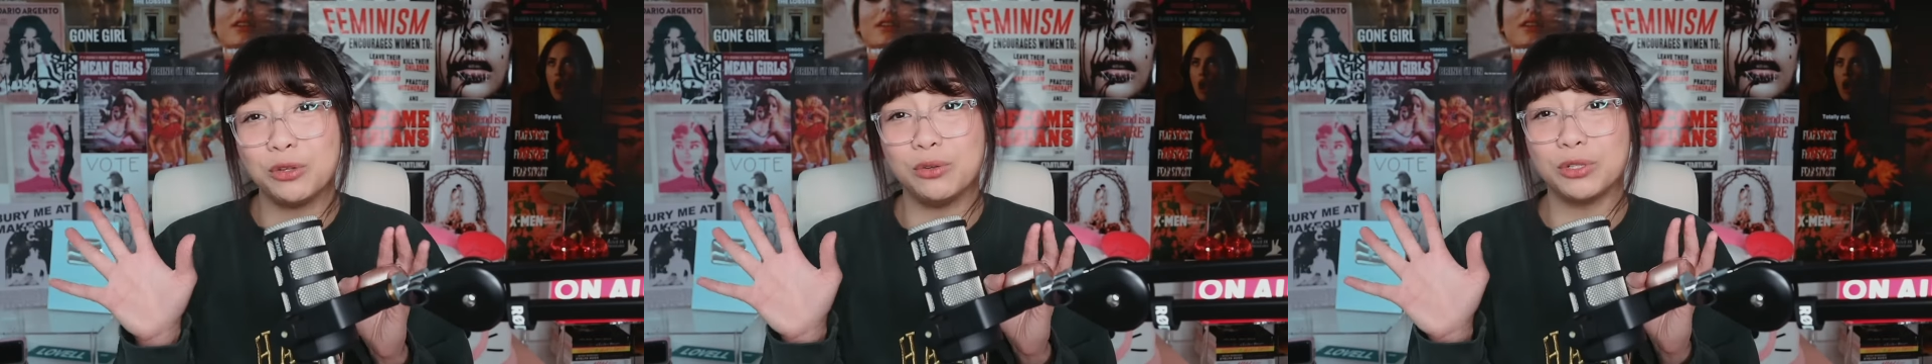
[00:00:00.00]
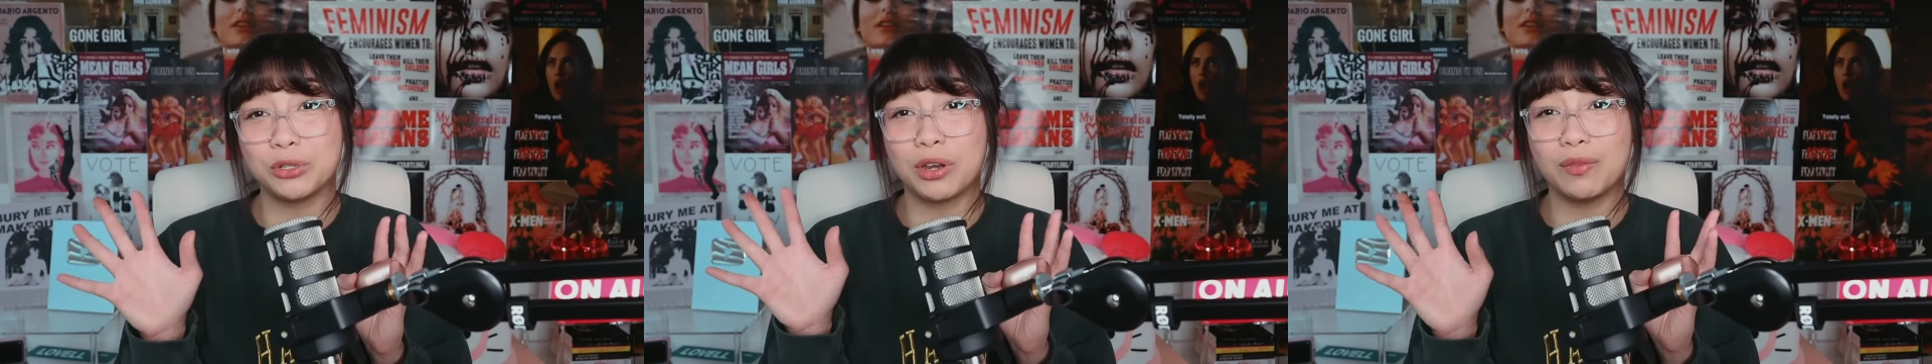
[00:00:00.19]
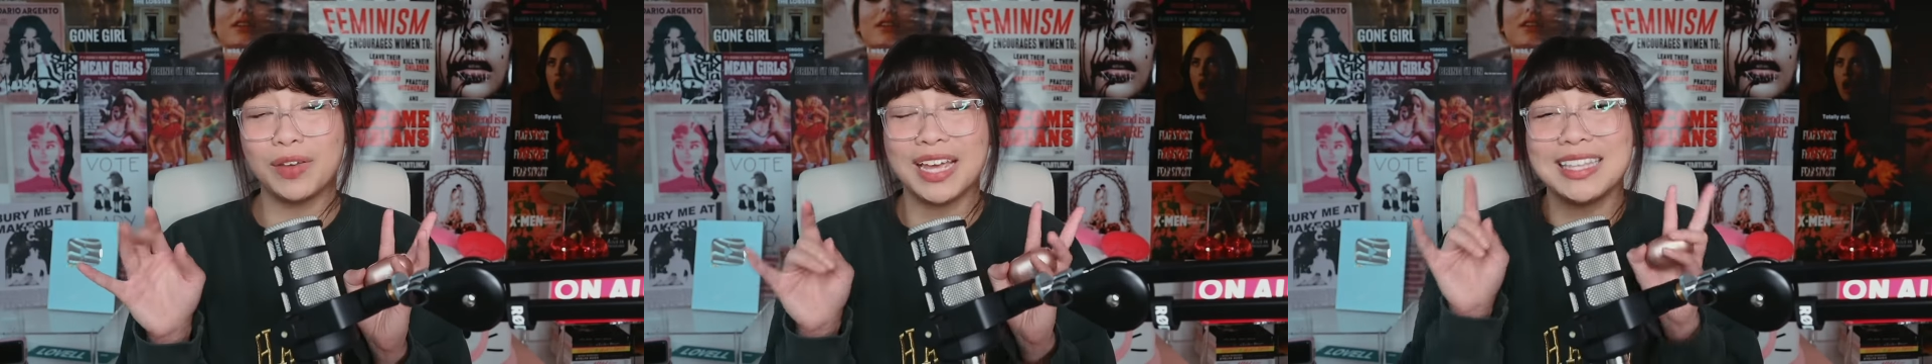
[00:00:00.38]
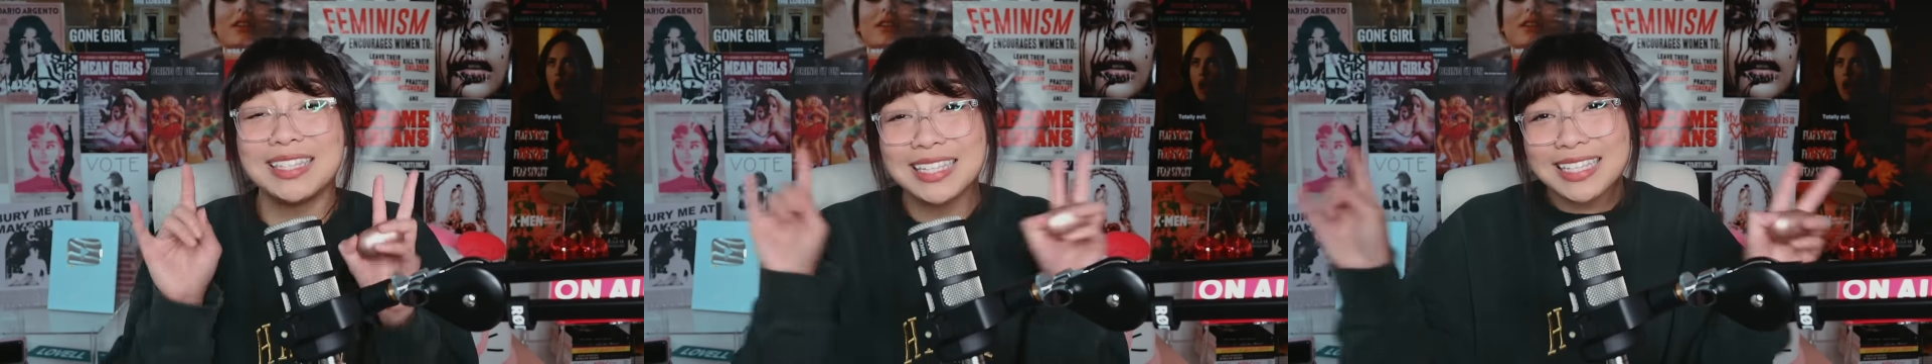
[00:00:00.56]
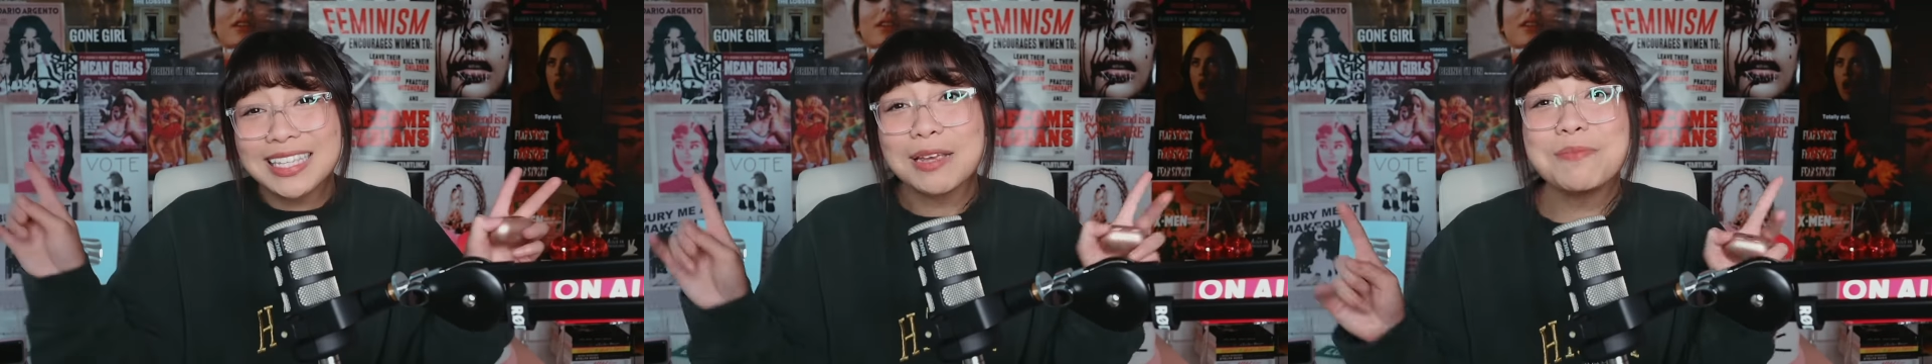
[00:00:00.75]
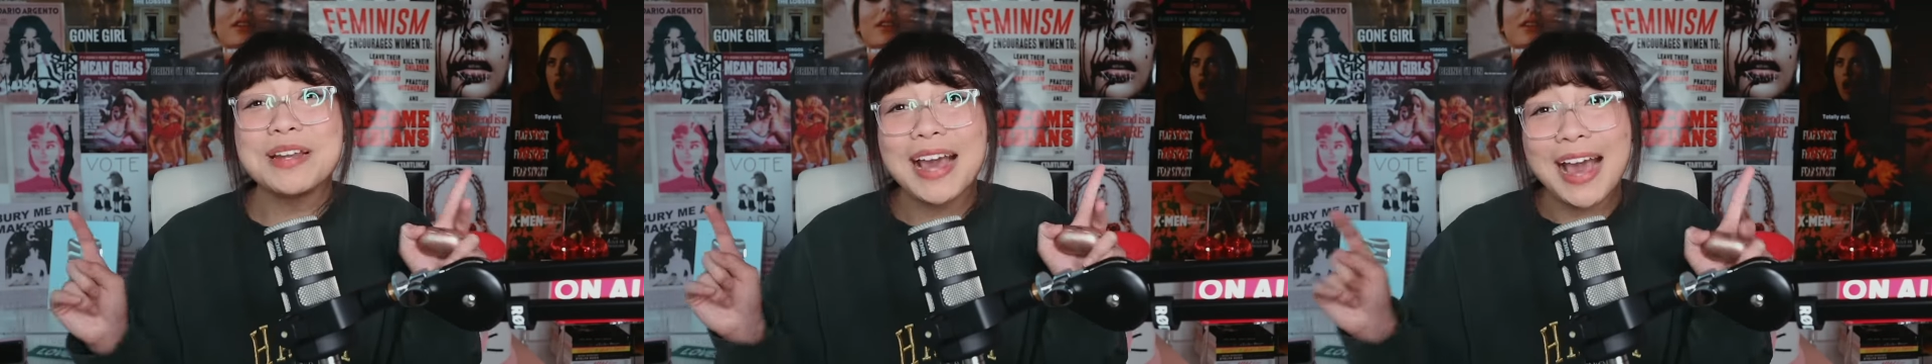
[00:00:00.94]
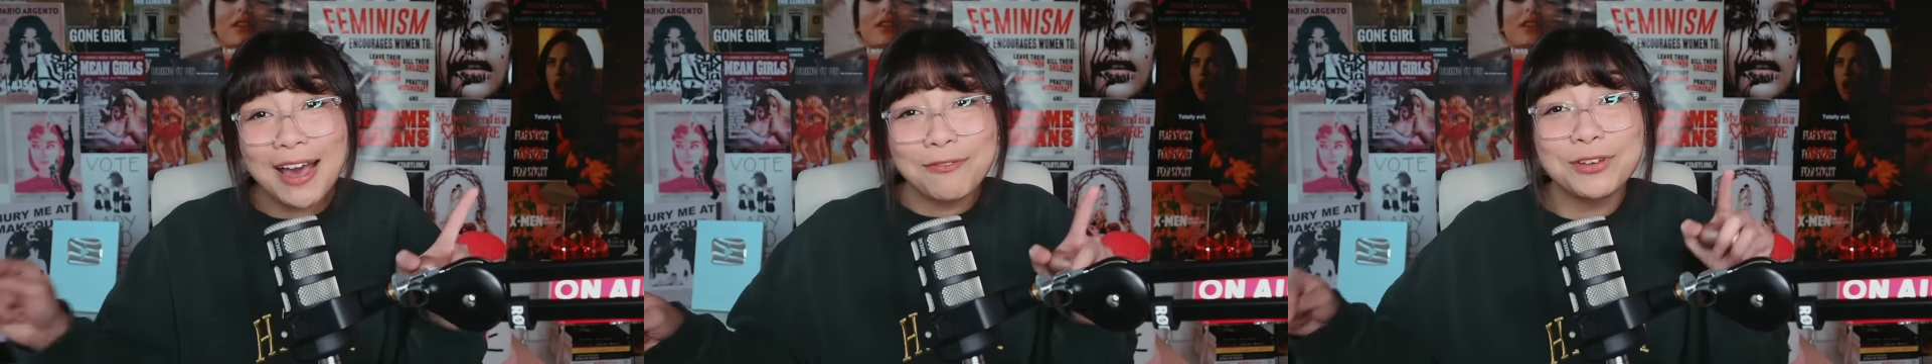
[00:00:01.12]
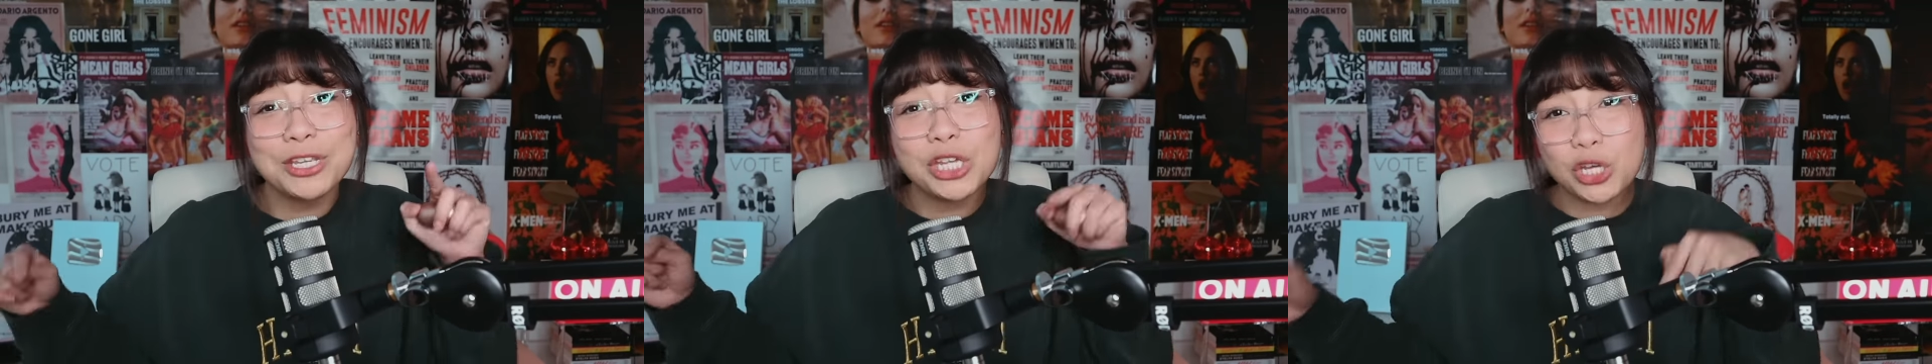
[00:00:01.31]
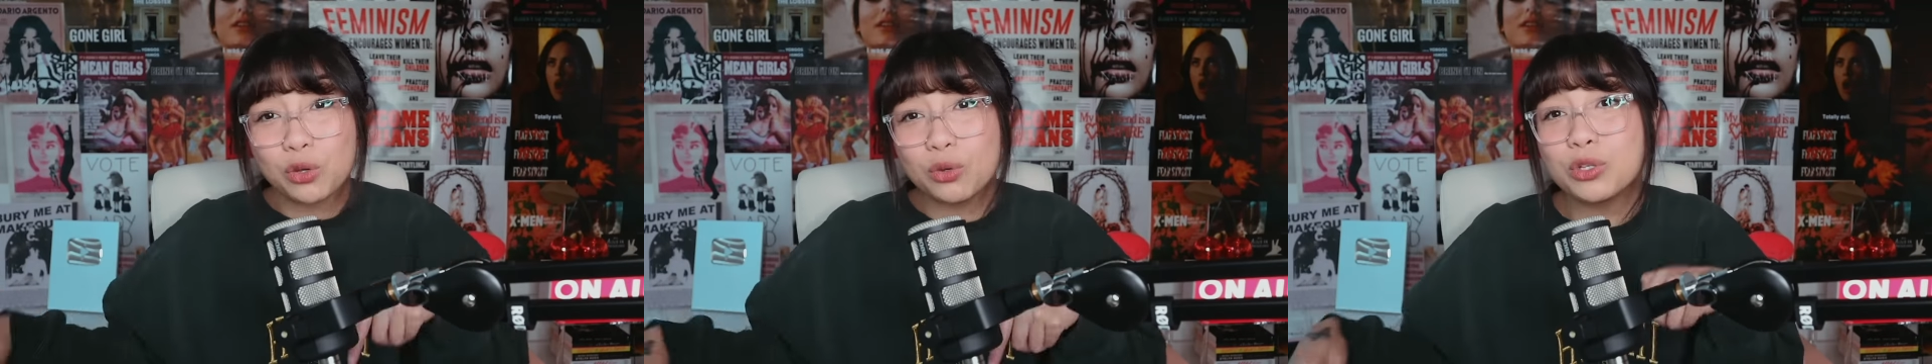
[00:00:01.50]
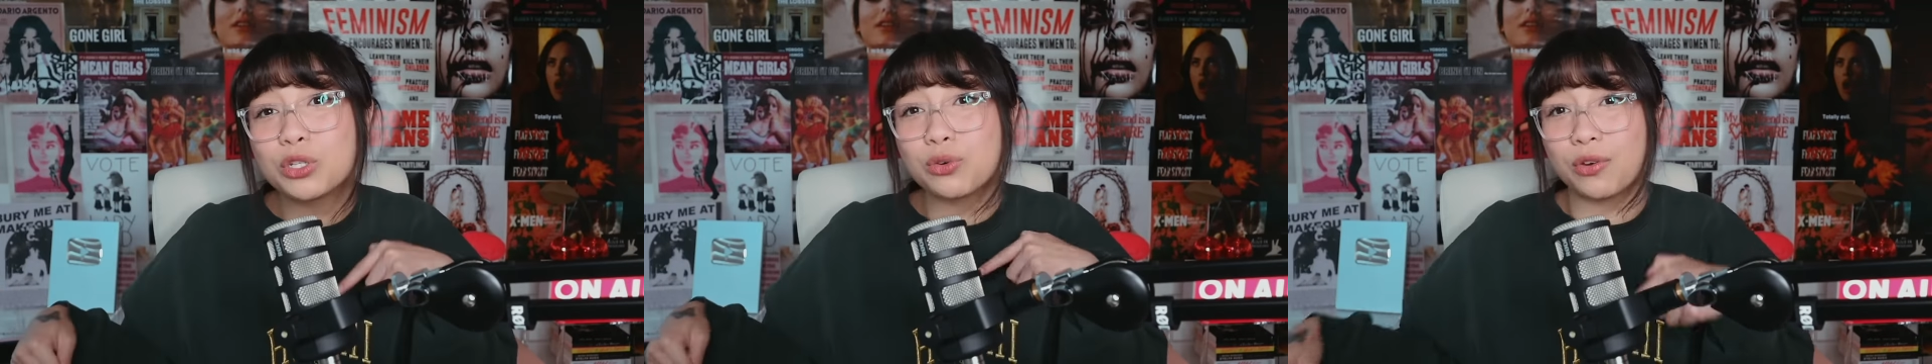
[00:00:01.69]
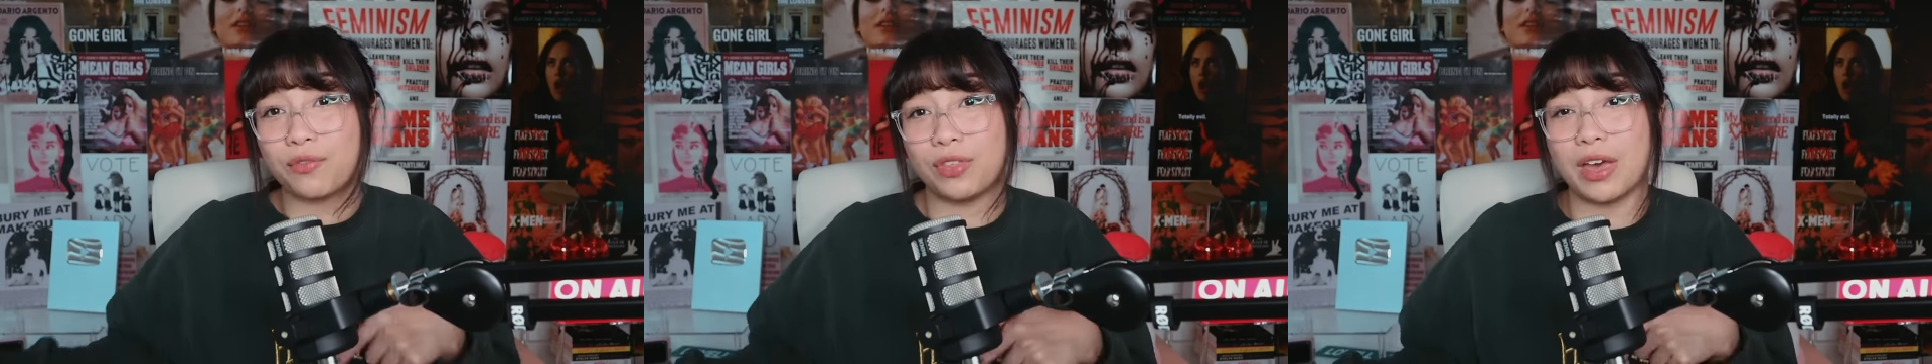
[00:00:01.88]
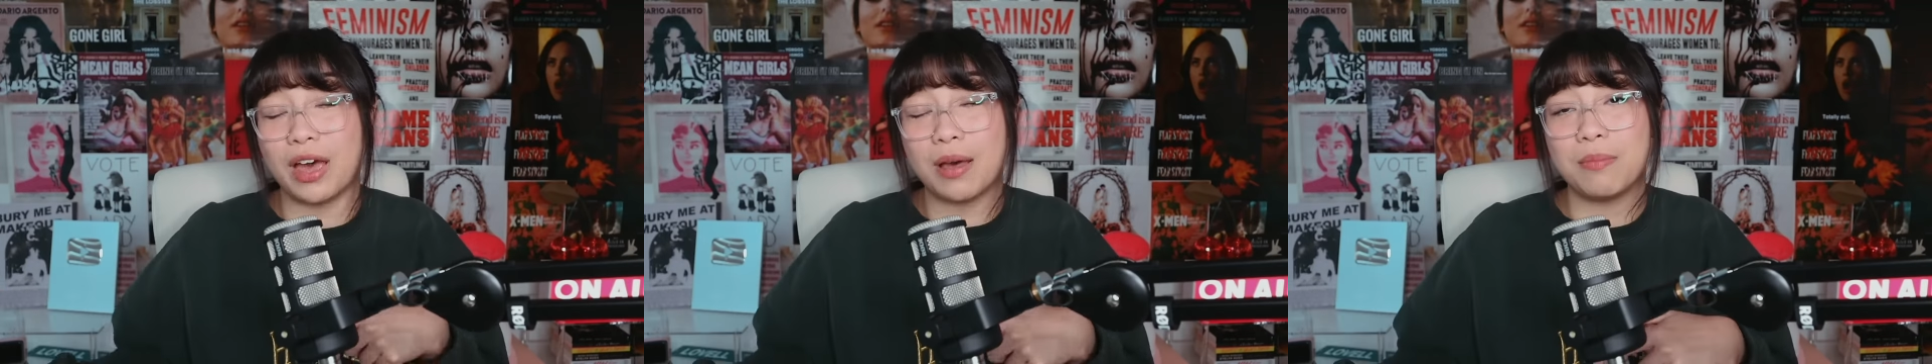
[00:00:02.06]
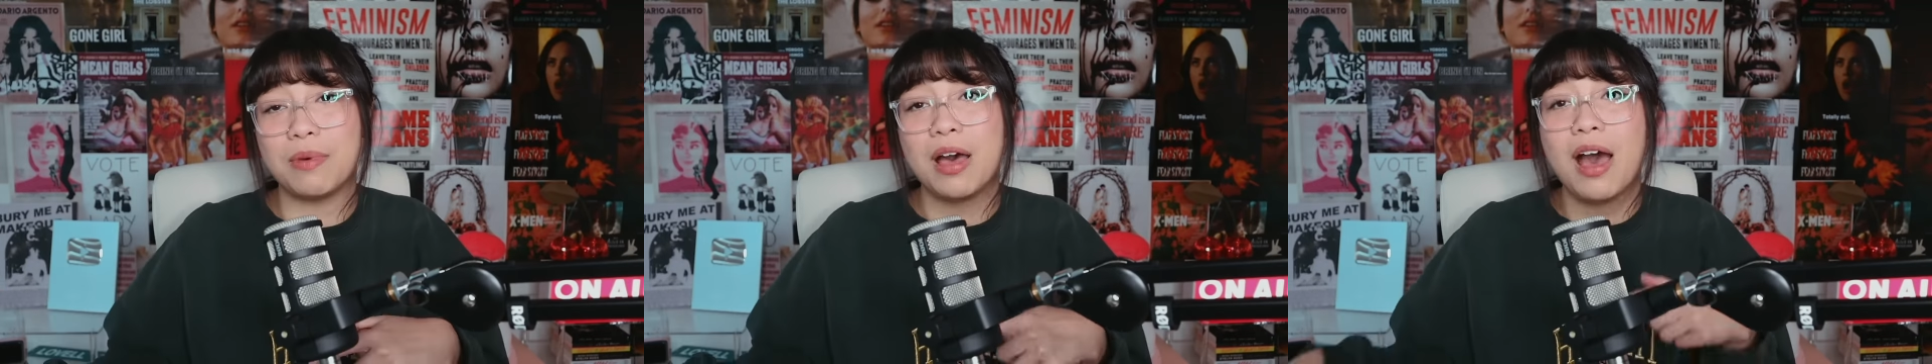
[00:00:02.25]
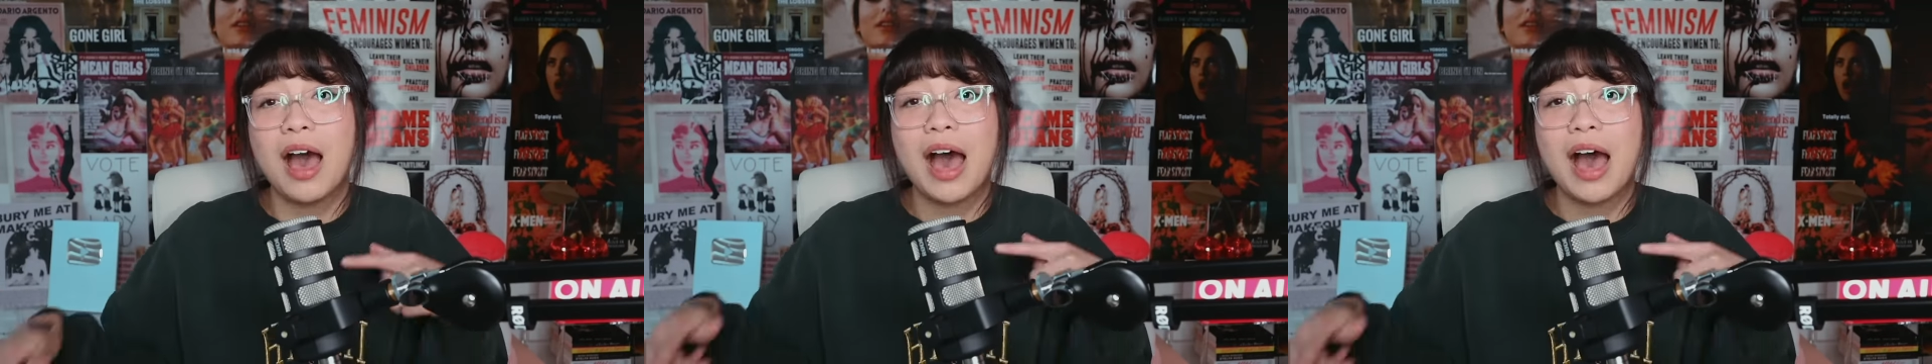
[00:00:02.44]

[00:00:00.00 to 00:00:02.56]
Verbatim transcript: user of it and since I'm an avid user of them,